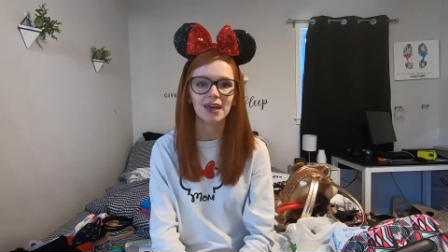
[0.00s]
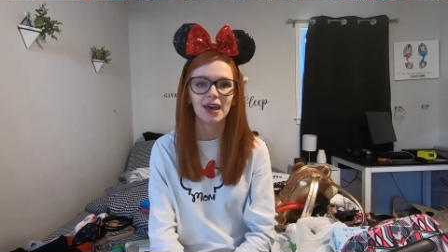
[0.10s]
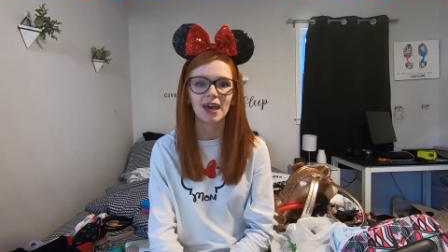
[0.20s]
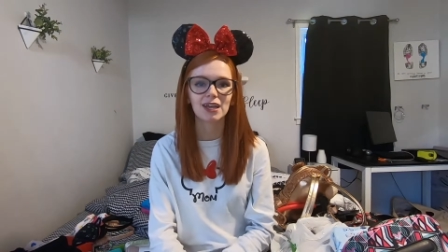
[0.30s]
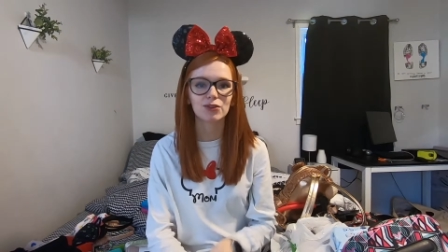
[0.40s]

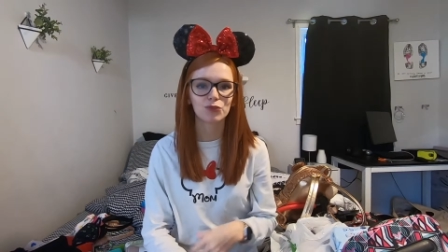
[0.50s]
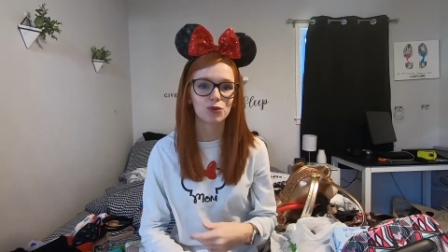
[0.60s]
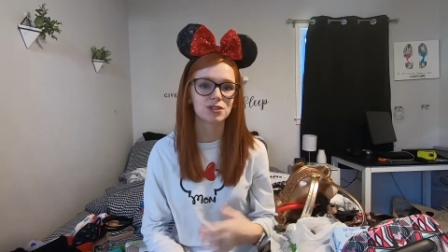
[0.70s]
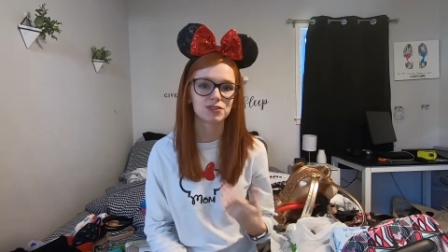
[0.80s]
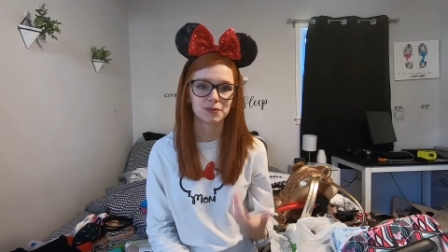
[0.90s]
And of
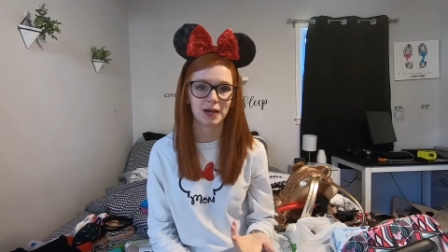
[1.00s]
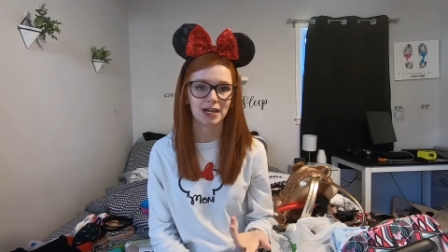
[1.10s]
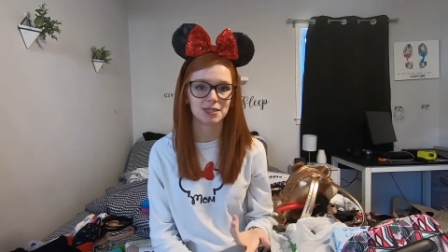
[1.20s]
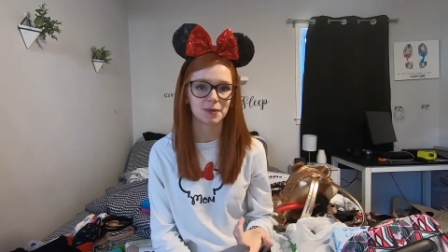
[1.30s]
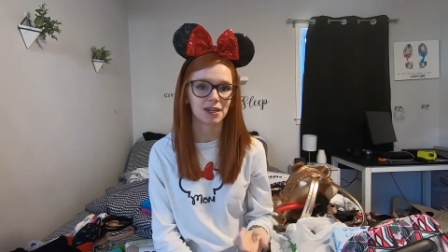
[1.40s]
course, for my
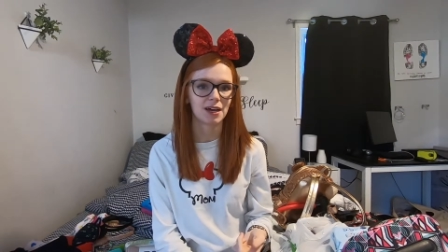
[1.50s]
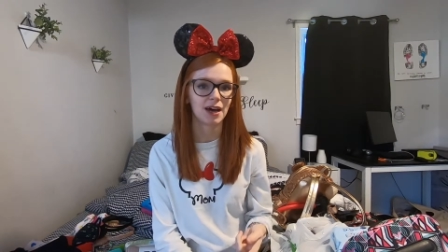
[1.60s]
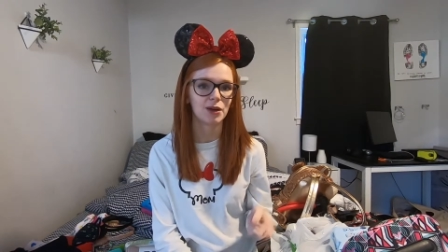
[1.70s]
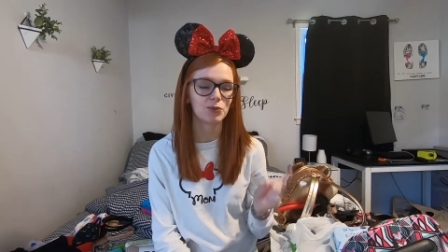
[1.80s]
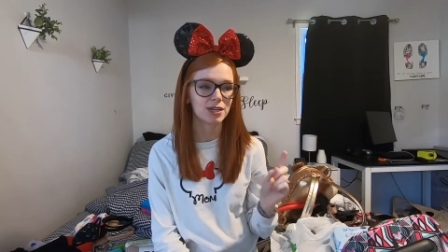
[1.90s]
husband and
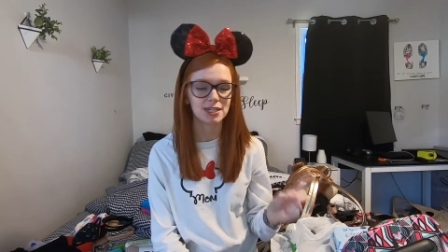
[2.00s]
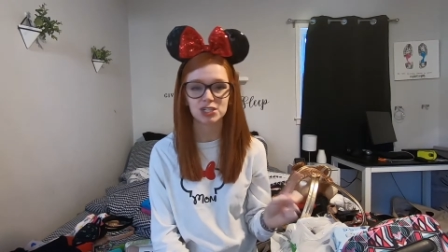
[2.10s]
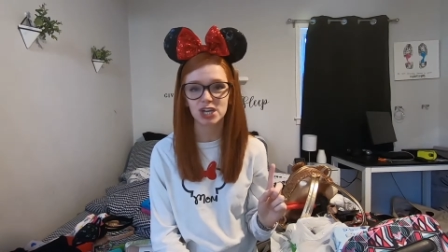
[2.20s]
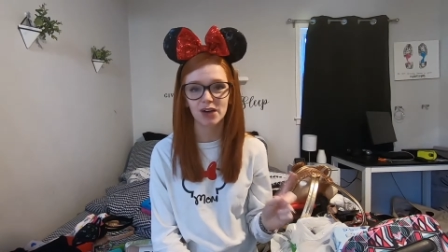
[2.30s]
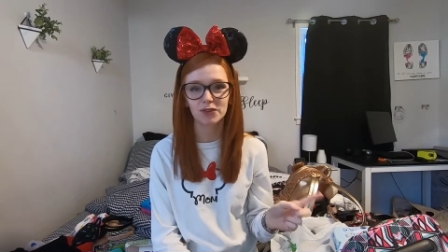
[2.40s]
I, we
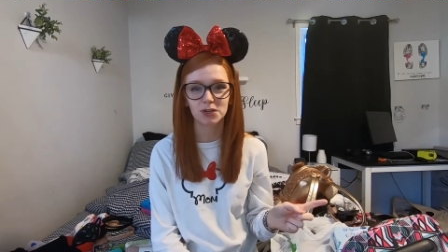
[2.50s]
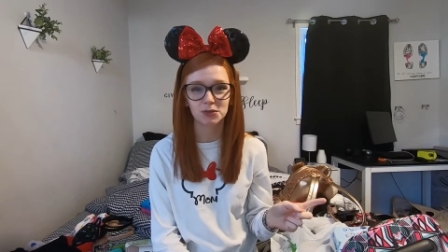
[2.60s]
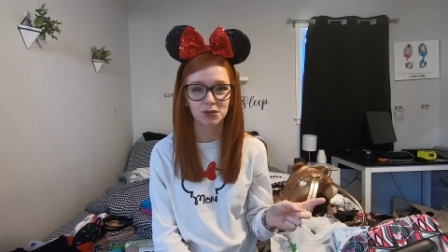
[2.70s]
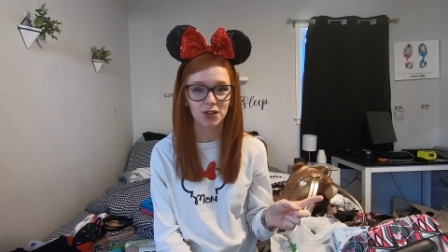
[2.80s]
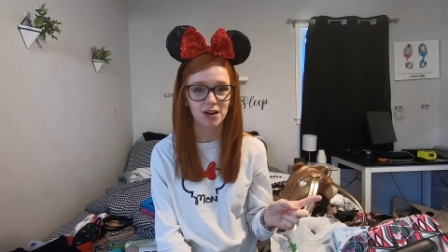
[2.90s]
each have our
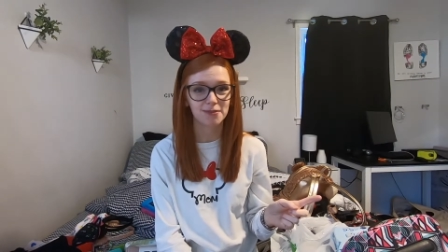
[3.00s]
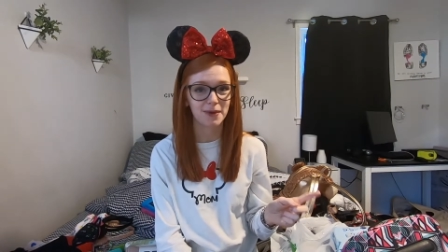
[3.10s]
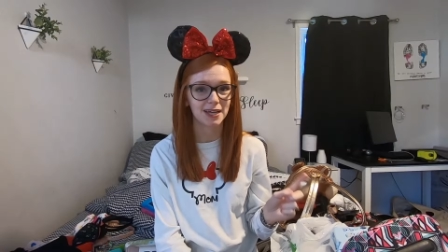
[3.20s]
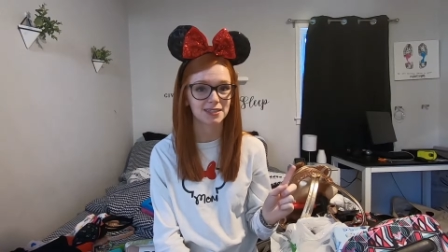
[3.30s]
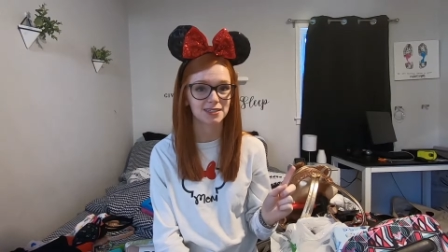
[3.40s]
own cloth
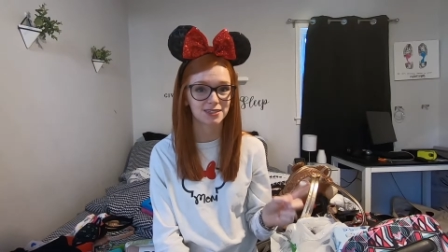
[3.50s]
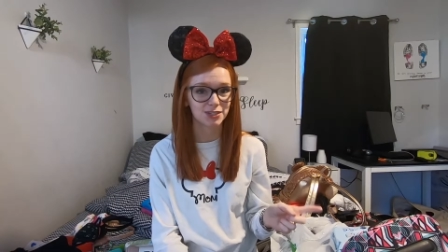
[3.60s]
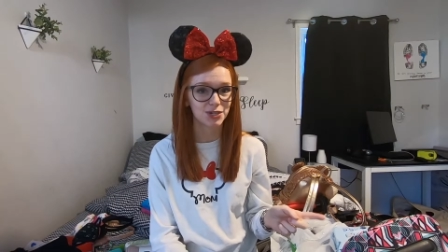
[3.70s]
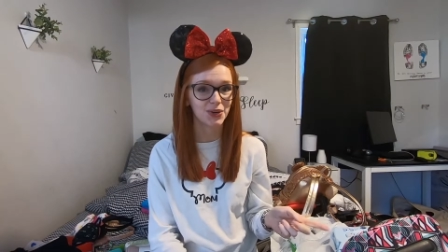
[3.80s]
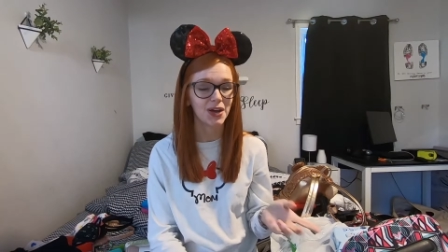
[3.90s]
masks
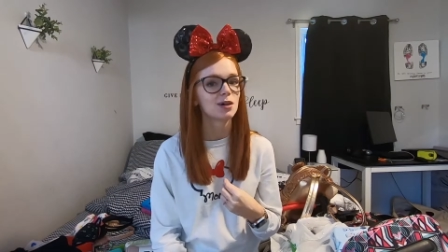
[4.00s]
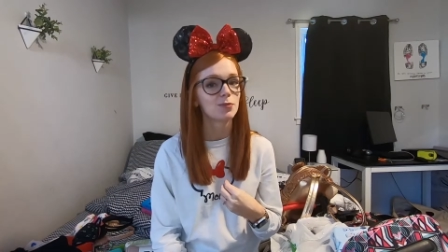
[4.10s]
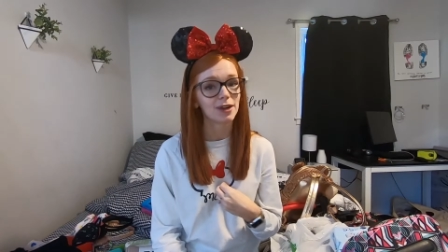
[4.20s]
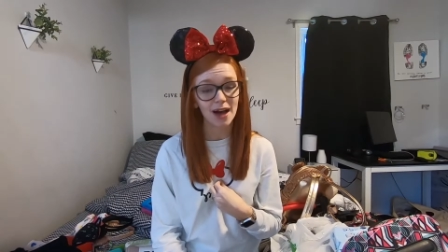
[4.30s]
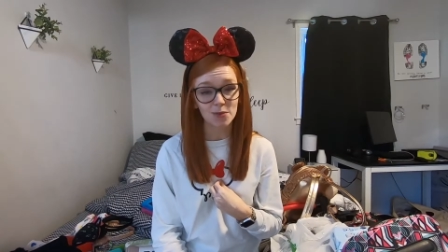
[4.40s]
too,
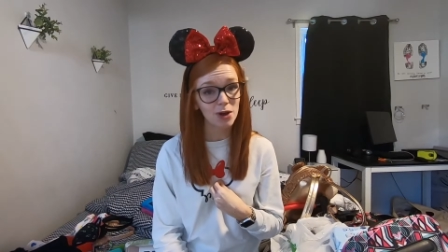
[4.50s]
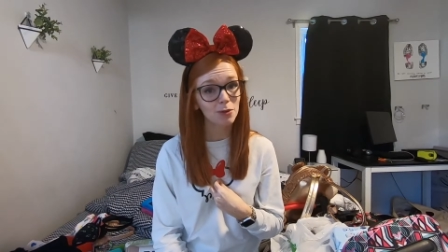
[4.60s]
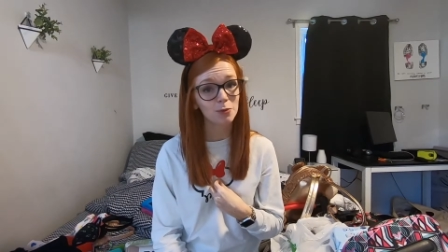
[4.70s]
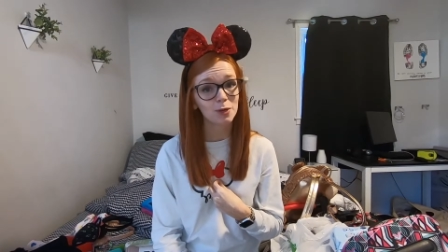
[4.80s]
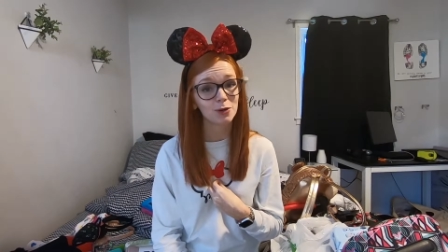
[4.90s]
but I'm
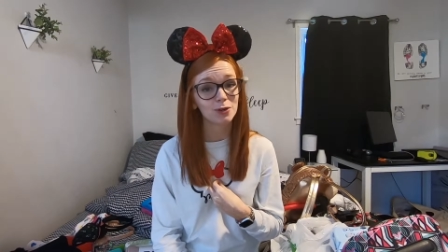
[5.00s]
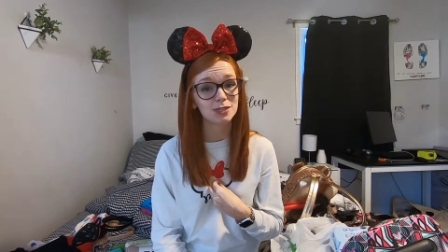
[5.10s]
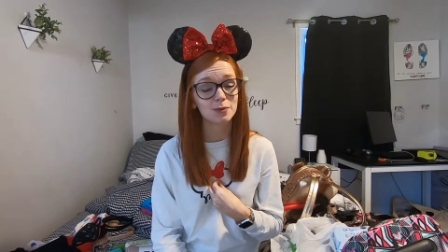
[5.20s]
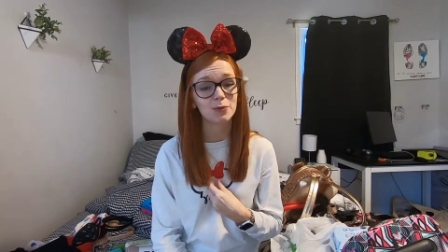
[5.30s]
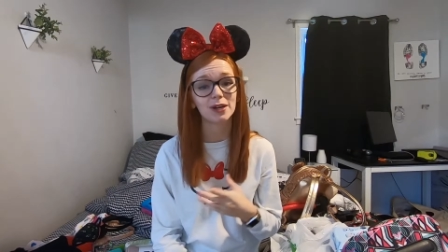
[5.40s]
probably going
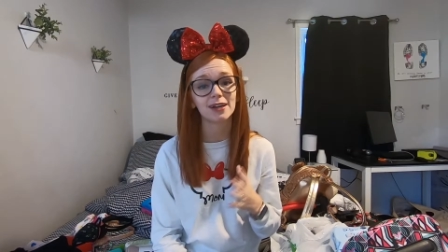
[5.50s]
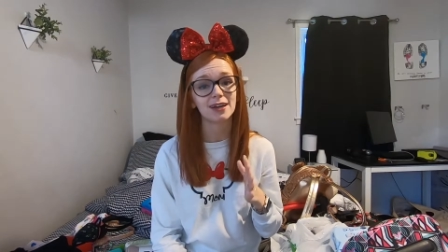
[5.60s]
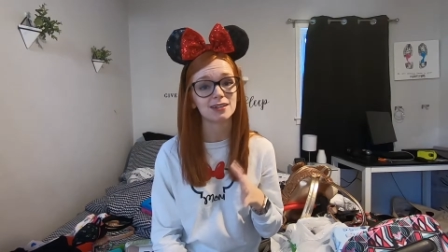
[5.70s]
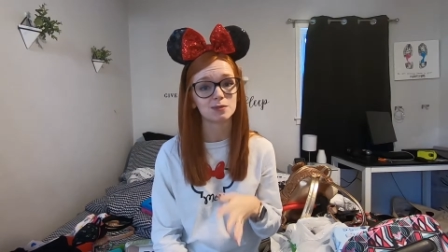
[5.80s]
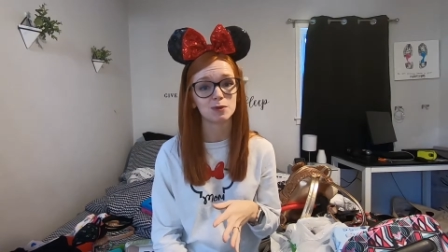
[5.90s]
to be wearing
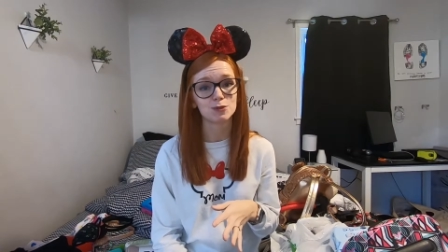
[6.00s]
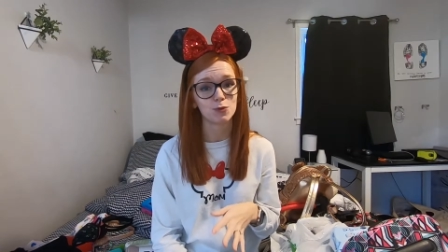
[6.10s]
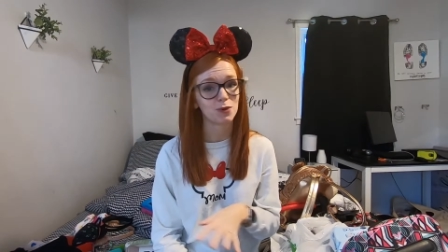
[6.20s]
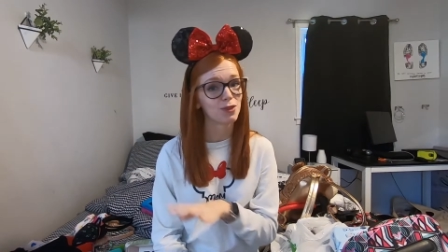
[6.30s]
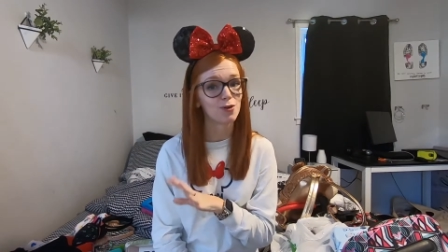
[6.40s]
a disposable
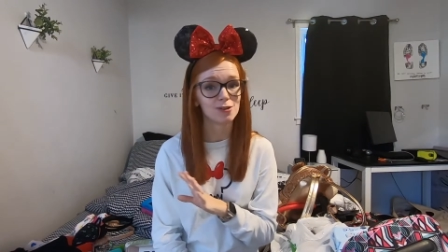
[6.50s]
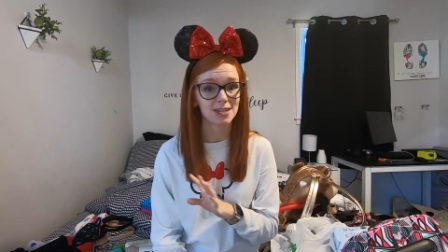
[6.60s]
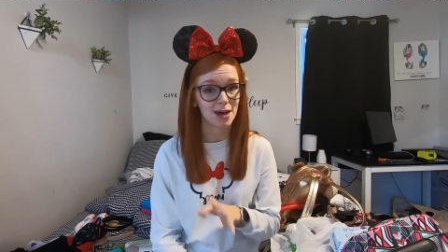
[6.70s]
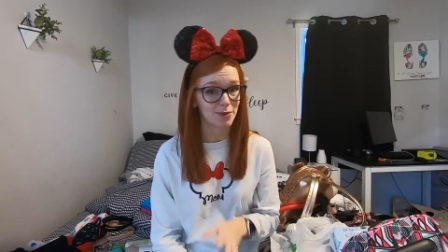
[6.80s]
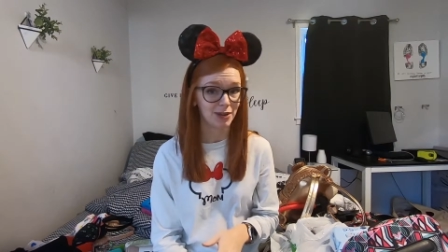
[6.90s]
one the whole
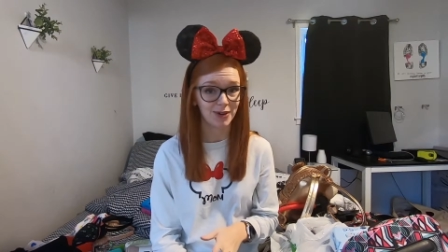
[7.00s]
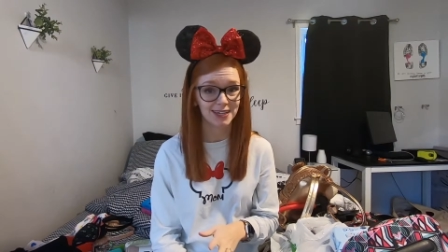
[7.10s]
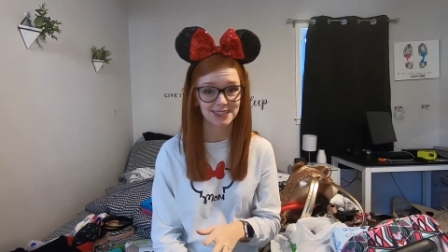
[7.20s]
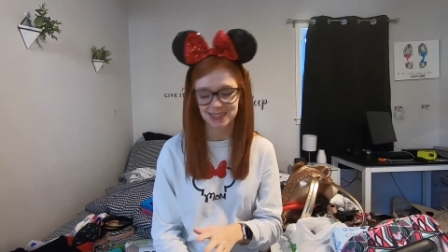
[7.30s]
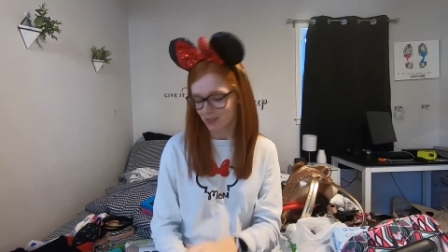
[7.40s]
time anyways.